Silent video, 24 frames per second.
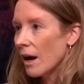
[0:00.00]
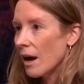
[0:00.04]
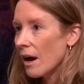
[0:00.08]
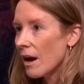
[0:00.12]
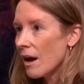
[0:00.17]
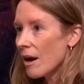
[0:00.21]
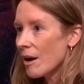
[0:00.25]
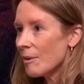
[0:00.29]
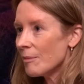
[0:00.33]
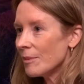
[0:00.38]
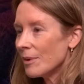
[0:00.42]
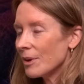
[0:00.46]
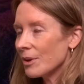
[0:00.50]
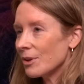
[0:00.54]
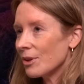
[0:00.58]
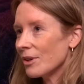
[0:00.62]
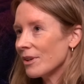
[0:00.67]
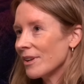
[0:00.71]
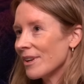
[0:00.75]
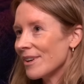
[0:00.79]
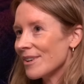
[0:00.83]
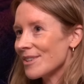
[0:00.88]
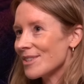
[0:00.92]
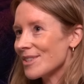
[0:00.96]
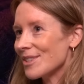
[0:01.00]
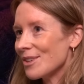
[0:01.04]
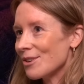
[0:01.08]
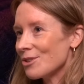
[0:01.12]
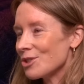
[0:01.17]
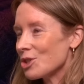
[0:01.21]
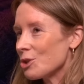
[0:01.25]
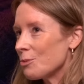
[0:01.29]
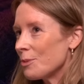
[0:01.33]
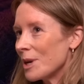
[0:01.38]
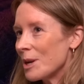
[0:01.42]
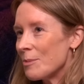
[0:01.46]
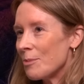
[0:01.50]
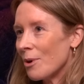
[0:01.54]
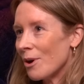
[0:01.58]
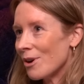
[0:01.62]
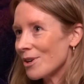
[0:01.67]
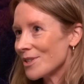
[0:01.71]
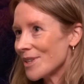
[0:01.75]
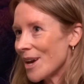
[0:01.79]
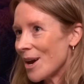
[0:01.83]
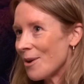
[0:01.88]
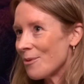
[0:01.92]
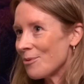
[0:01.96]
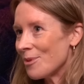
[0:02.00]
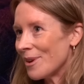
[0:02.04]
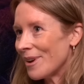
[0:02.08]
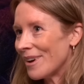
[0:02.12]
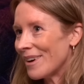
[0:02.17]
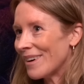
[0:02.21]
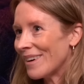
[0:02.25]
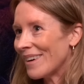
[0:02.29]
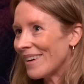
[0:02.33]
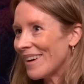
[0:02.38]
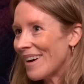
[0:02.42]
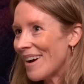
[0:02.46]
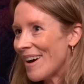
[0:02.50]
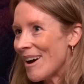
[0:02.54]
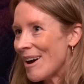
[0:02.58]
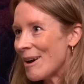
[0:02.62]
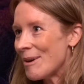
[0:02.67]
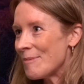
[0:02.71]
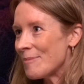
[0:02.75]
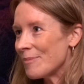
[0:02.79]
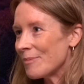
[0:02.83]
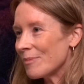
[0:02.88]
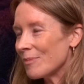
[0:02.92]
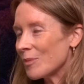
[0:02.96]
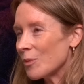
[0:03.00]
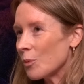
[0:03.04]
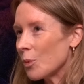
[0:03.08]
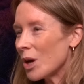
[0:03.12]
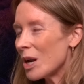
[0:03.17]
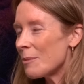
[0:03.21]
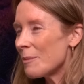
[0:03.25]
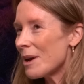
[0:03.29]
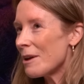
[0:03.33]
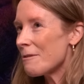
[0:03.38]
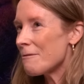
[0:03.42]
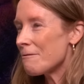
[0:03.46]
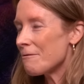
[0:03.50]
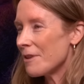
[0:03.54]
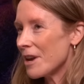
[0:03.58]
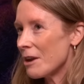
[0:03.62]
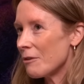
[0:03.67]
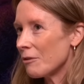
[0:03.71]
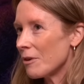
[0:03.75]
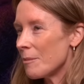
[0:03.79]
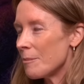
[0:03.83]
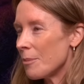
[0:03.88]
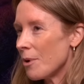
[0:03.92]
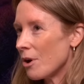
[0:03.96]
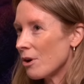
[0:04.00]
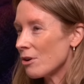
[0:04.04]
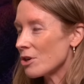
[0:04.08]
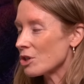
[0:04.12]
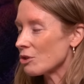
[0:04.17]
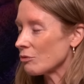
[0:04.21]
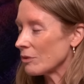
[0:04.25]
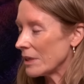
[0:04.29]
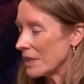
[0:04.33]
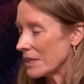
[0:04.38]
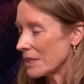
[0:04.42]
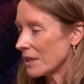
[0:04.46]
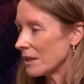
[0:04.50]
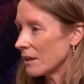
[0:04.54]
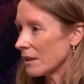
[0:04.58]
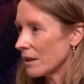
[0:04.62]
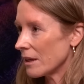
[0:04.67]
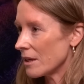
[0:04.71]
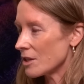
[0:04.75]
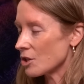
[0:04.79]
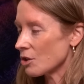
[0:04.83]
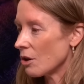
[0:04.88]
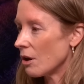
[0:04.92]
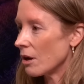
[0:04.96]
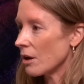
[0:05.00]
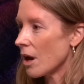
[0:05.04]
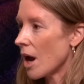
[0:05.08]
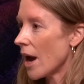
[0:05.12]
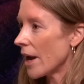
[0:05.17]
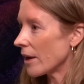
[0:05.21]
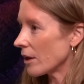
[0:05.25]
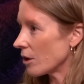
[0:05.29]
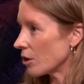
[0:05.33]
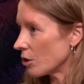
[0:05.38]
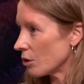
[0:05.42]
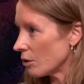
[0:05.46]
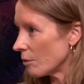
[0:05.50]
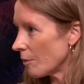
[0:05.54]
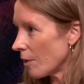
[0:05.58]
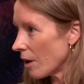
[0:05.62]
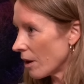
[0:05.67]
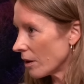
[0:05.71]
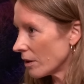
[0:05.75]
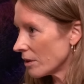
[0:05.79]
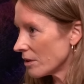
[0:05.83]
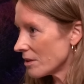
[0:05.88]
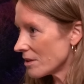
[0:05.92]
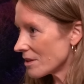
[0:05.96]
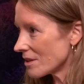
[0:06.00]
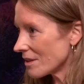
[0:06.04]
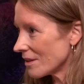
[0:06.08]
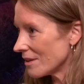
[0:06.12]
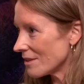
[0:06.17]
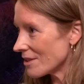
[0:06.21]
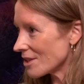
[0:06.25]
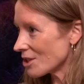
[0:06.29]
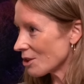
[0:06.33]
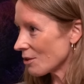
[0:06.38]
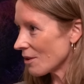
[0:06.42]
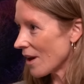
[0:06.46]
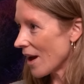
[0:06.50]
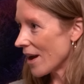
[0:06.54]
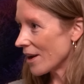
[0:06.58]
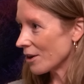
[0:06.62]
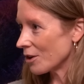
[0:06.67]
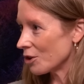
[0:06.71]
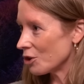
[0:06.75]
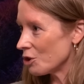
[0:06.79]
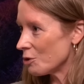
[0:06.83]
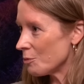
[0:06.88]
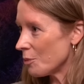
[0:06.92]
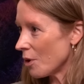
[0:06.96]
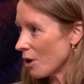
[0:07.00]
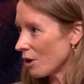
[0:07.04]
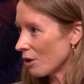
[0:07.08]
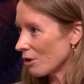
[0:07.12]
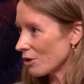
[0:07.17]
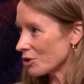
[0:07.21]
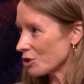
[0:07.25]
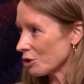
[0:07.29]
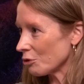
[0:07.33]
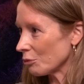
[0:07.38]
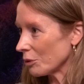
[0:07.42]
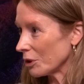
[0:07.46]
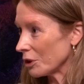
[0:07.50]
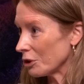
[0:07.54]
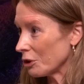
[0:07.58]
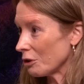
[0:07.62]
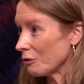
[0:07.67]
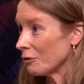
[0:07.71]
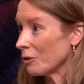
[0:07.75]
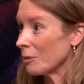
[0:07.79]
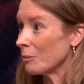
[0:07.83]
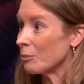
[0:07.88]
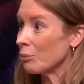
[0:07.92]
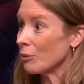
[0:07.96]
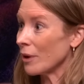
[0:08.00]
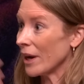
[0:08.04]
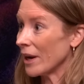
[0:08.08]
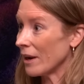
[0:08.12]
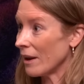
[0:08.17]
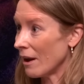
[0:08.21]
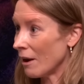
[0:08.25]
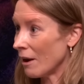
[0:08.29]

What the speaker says: Goodness, there's so many bars out there. One of my favorite bars recently is called IQ bars. And so the IQ bars are really good for brain